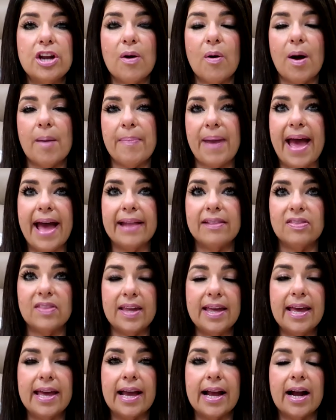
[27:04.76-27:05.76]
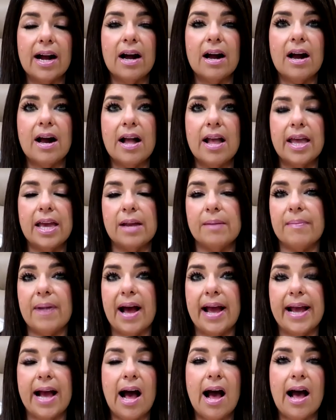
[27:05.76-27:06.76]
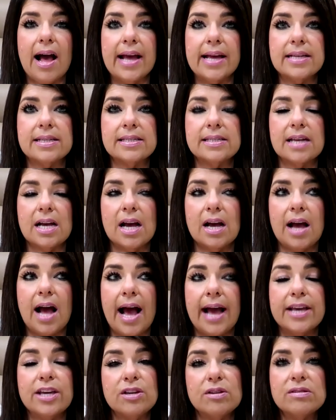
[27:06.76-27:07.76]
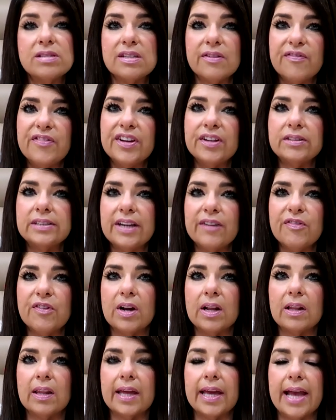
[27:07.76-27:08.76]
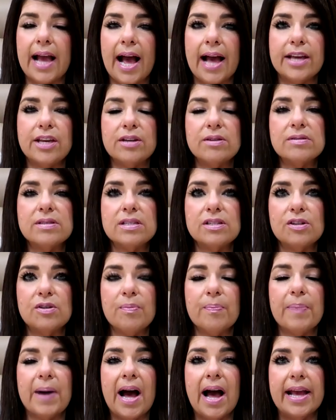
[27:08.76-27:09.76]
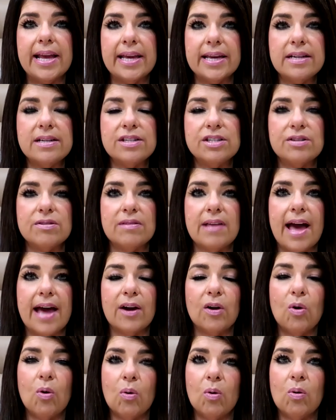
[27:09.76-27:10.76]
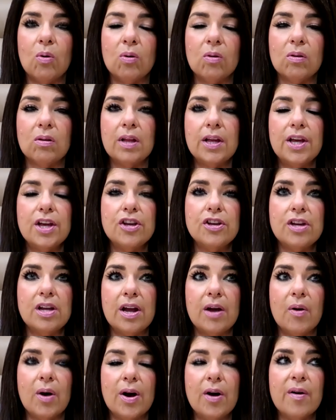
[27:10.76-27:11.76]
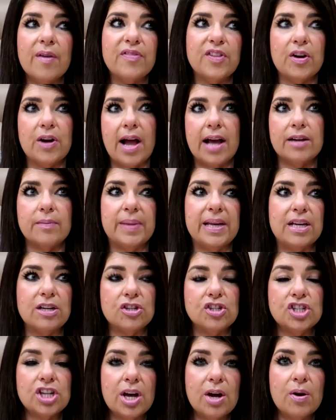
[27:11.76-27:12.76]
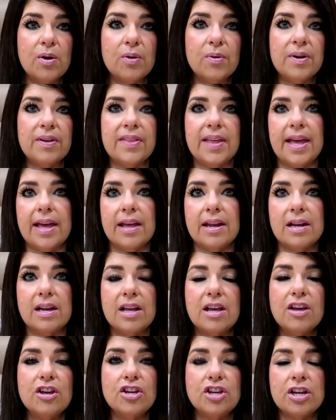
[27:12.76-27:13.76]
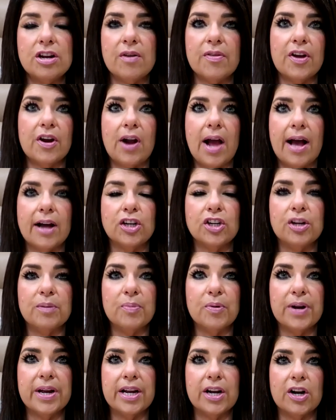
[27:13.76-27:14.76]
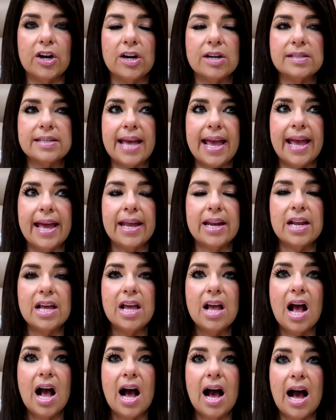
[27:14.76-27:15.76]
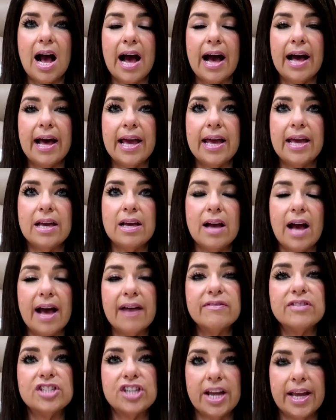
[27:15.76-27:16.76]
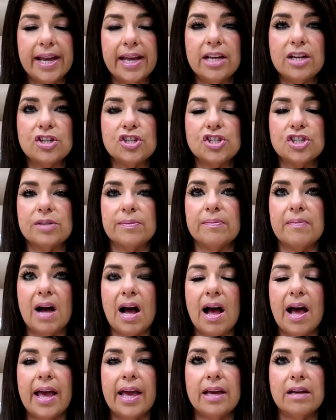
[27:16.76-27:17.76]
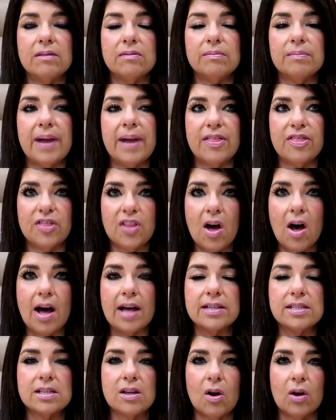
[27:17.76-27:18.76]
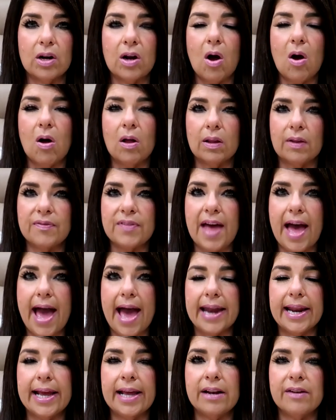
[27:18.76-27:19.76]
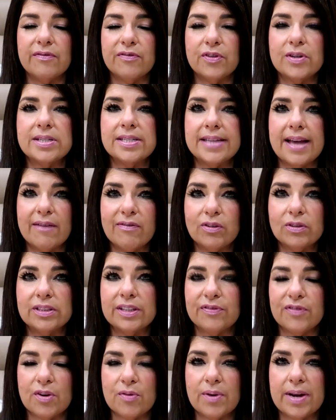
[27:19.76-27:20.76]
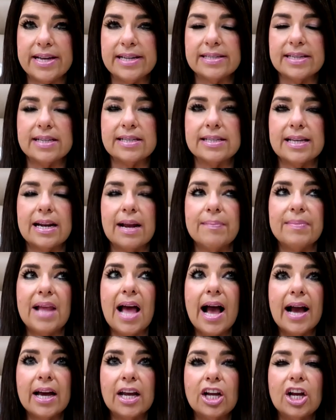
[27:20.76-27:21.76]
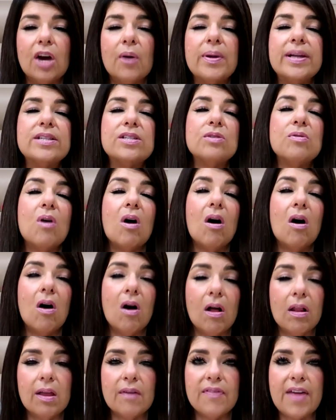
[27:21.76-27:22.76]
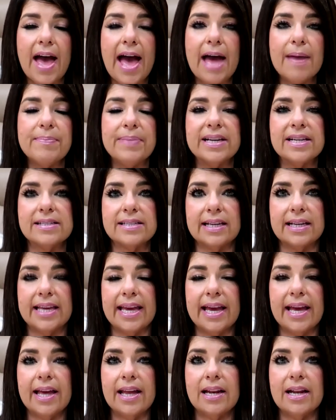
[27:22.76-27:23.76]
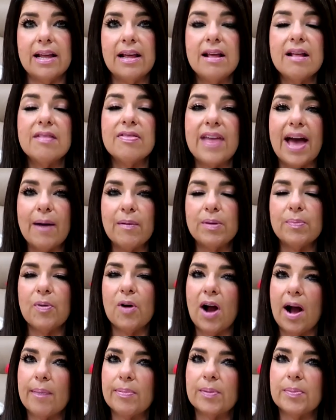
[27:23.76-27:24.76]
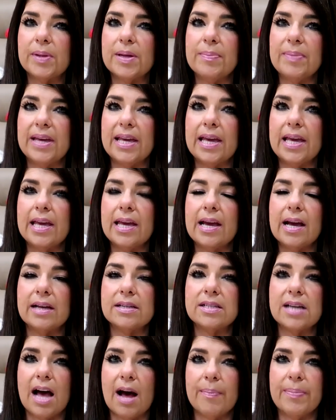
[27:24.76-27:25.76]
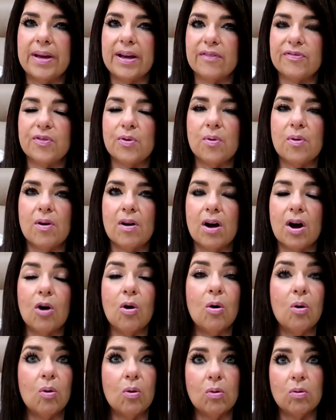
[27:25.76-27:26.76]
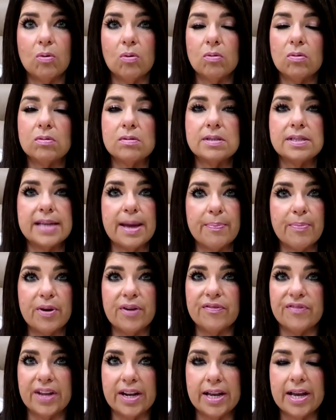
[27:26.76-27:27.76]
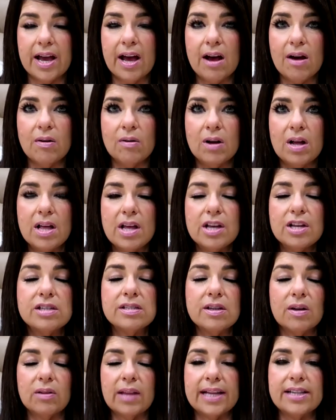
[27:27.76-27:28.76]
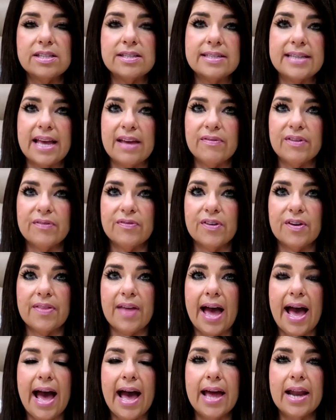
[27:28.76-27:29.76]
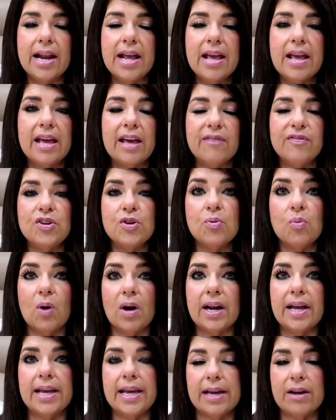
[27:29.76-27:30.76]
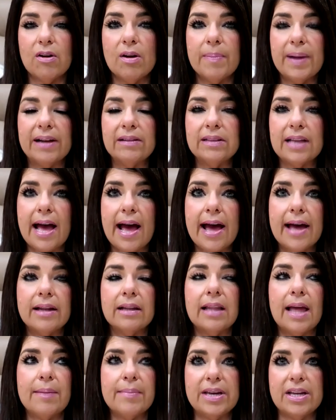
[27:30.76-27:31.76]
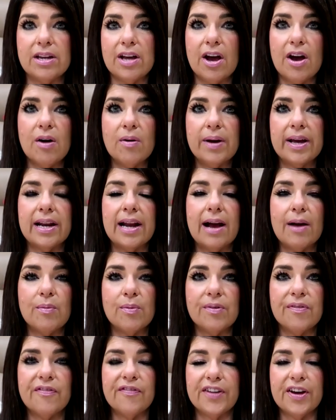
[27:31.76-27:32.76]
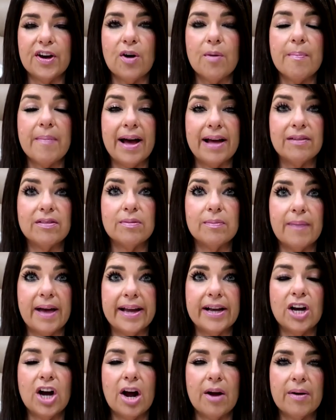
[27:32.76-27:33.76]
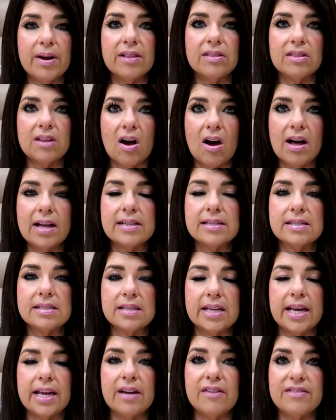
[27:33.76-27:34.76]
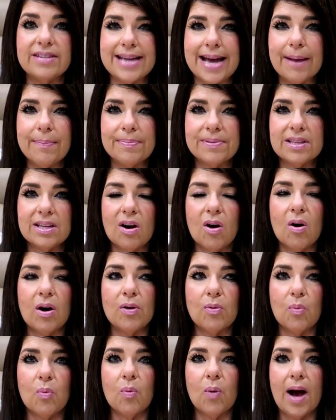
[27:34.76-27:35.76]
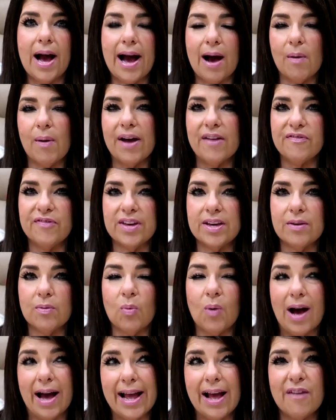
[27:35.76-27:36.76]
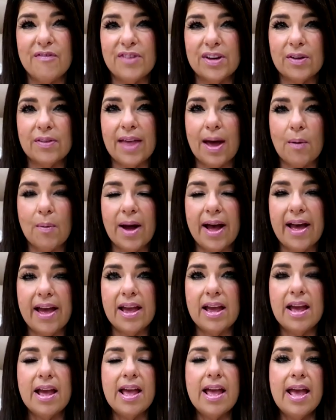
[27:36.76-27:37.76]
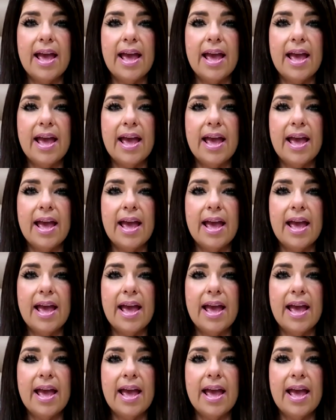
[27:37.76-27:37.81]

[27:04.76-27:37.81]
know, a bad thing in my eyes. I used to feel differently. I used to buy into that whole, you know, oh, if they're not being shown, then, you know, they're not good breeders. And I've changed my thoughts on all of that, and for several different reasons. And I'm not going to go into all of that, because again, that would probably be a topic for a whole separate video. So let's save it for that. If you want to hear about that, let me know, and I will film my current thoughts in depth on how I feel, why I feel that way.